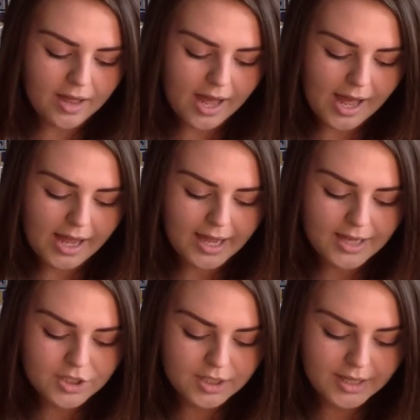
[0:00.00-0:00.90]
I
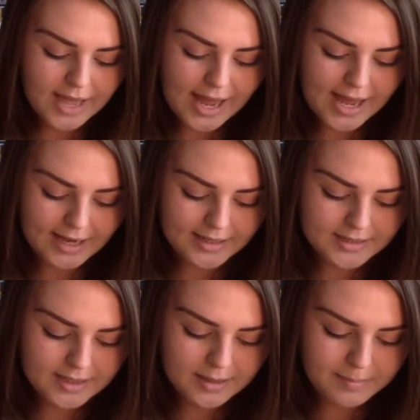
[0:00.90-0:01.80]
actually had
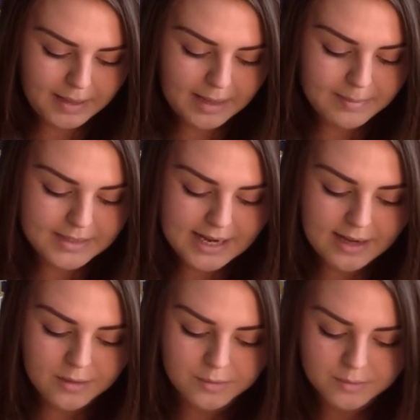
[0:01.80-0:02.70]
Paper
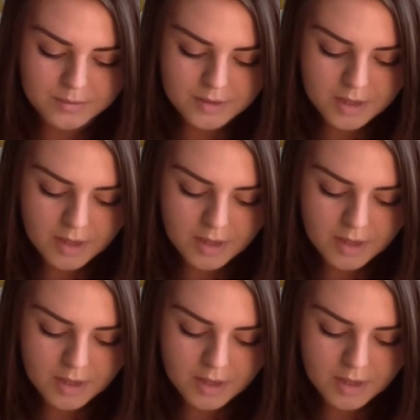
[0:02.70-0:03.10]
Towns